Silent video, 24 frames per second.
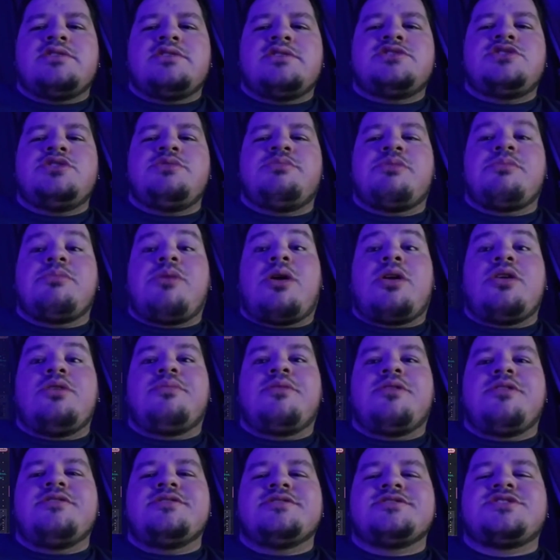Super Mario
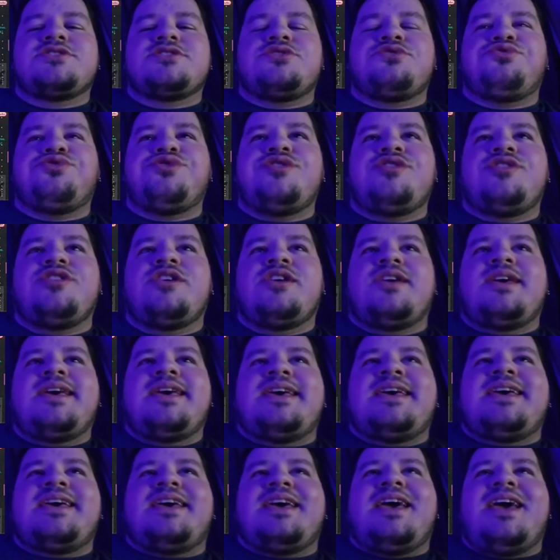Brothers 3,
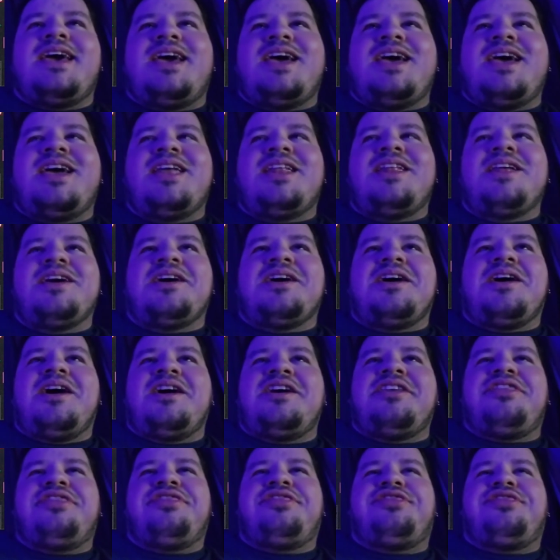and
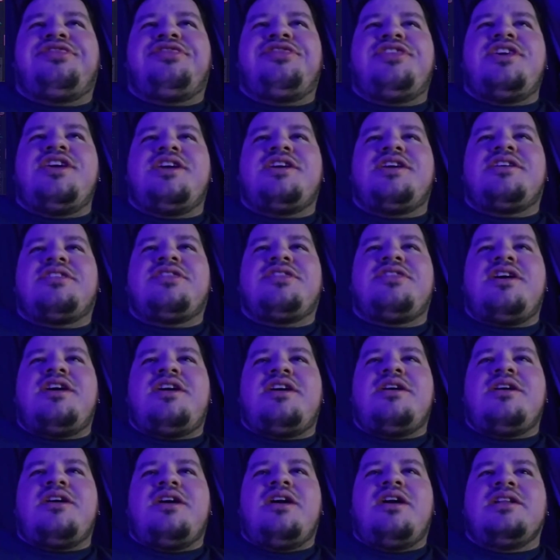I think
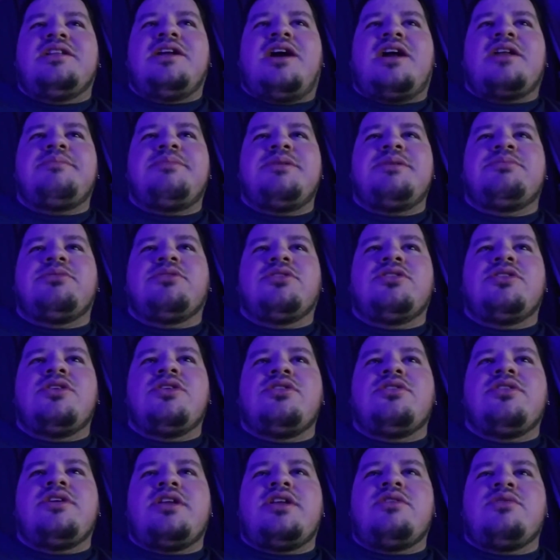that a lot of people
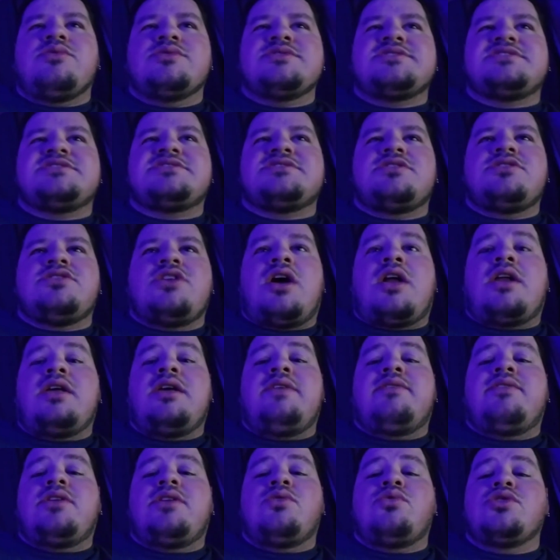know that it was not
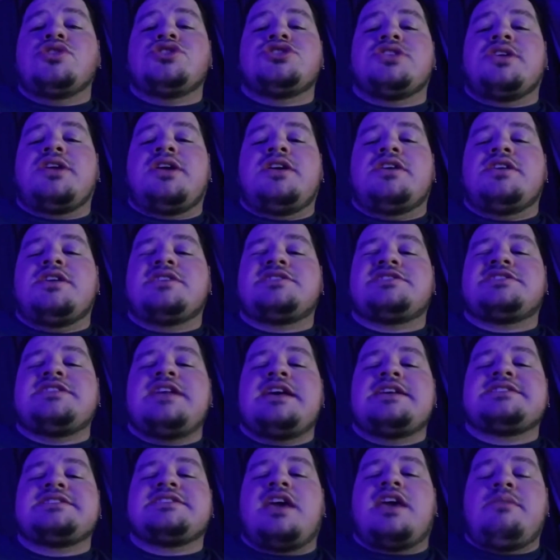even originally a
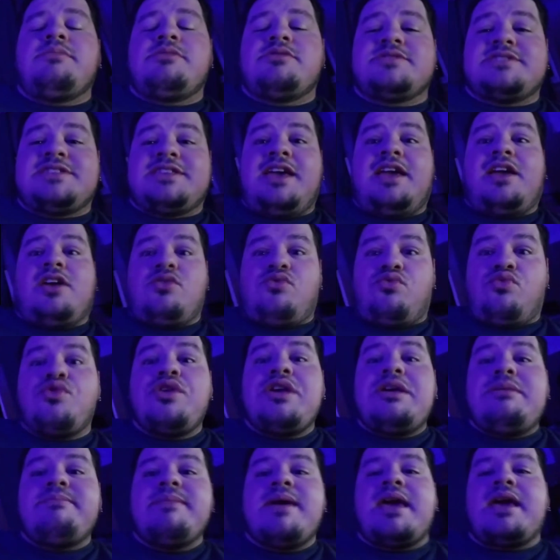SNES game. It was like a
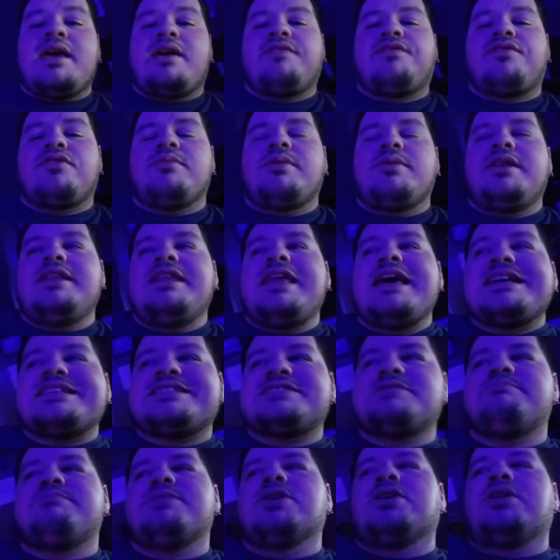remake from a
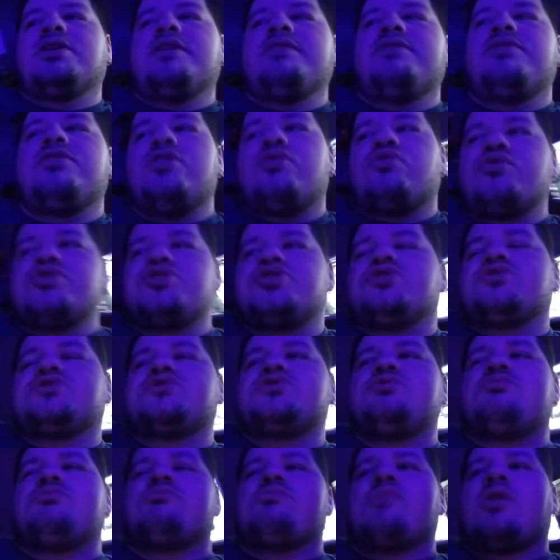NES build of the original
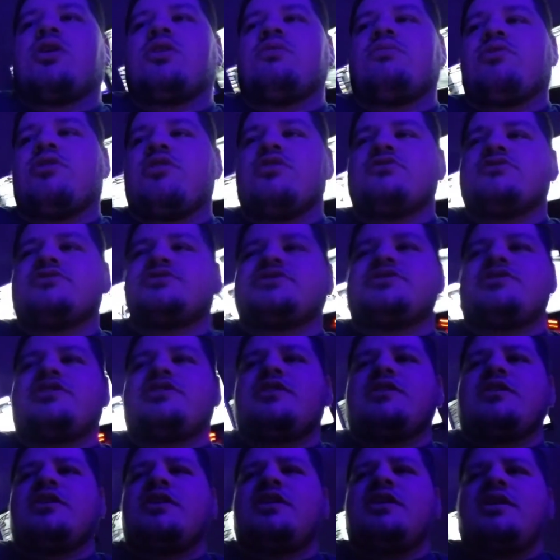Super Mario Brothers
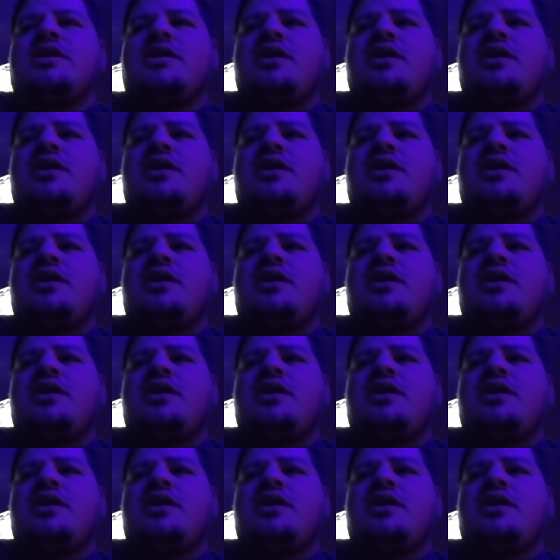3,